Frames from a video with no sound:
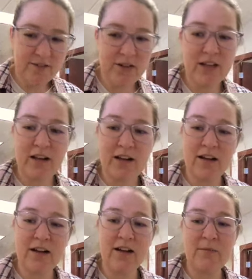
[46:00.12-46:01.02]
if you're like,
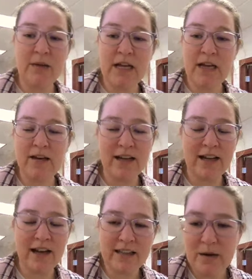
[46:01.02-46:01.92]
oh man, I
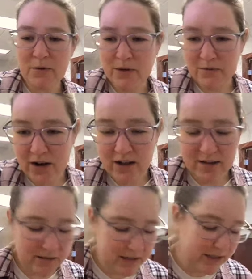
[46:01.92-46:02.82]
got that one
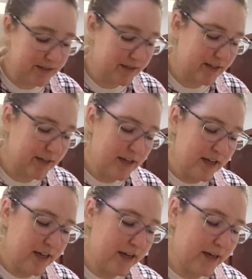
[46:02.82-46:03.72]
wrong. Because,
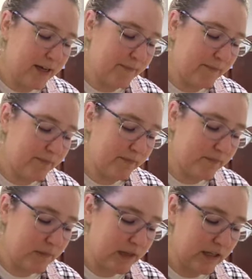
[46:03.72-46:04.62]

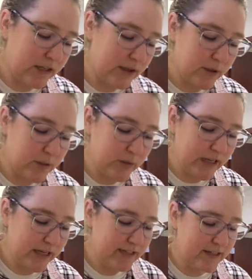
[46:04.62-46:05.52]
you know, when
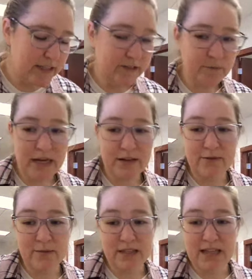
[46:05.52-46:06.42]
we get stuff back
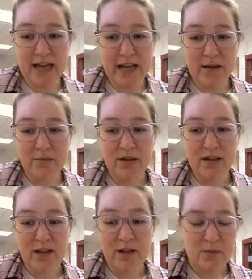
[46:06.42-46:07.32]
from the lab,
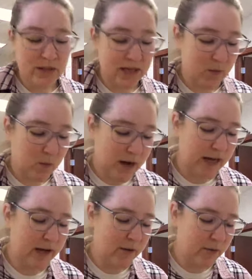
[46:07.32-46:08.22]
we're like,
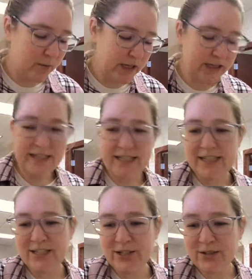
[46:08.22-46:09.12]
wow, we
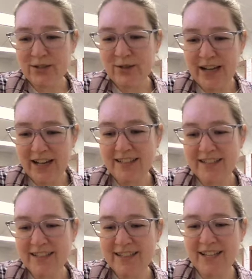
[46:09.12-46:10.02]
need to, as
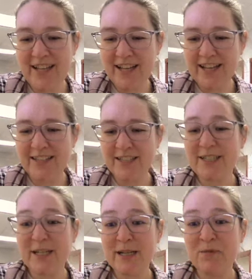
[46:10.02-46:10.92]
a as a
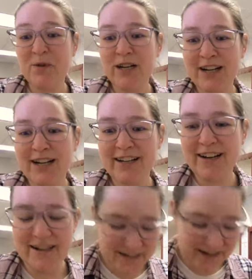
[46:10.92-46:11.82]
team, work on
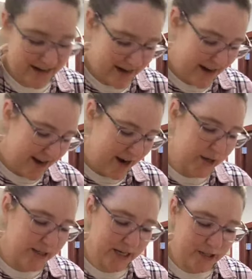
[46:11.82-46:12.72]
our
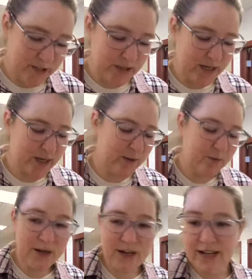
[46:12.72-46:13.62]
texturing or
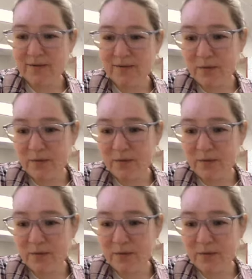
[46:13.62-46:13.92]
work on